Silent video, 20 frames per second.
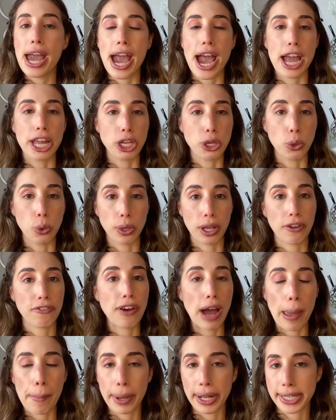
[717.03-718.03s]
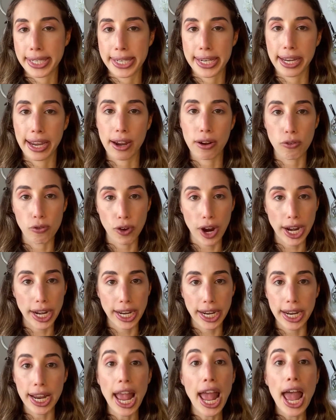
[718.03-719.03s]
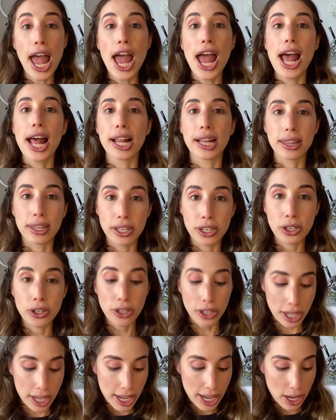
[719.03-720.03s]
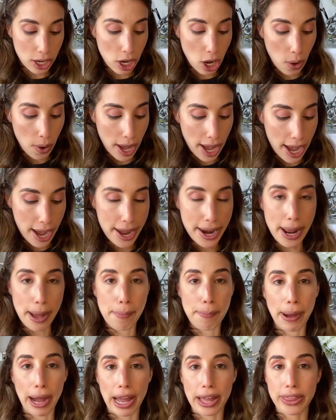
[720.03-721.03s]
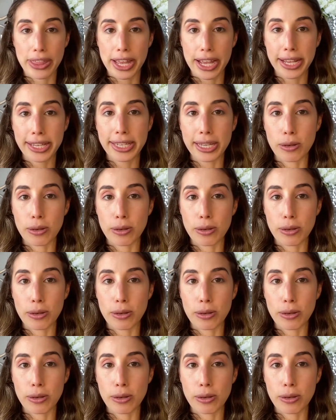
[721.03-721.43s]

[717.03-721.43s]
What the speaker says: and you only have 5 minutes to get ready, literally go ahead and buy this.